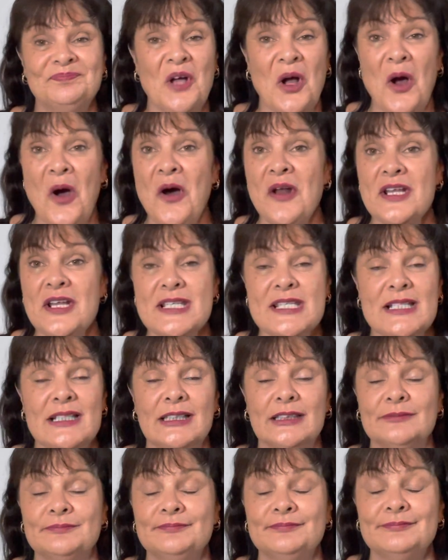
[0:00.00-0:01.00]

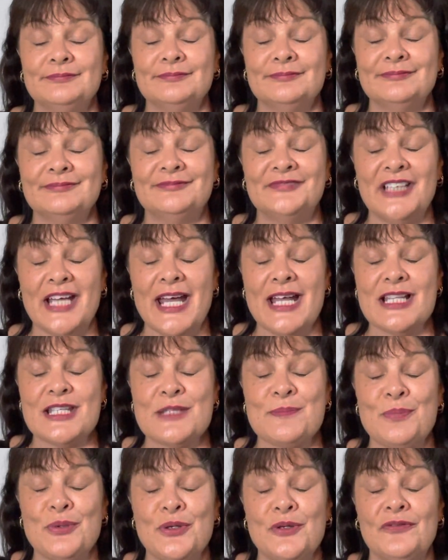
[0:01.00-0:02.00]
honestly, that's
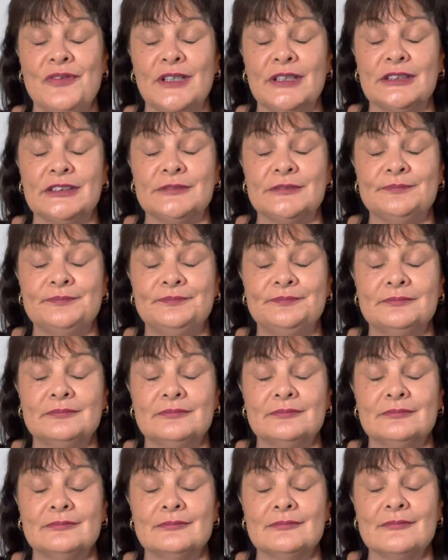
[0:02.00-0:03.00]
perfect.
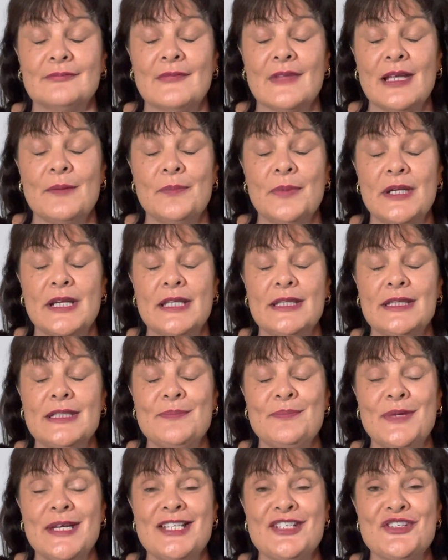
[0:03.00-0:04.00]
But in the
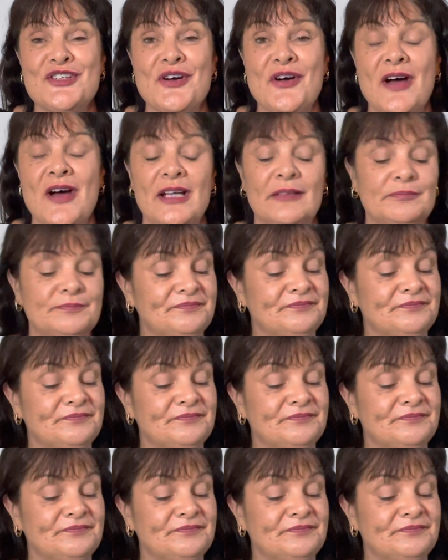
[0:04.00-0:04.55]
meantime,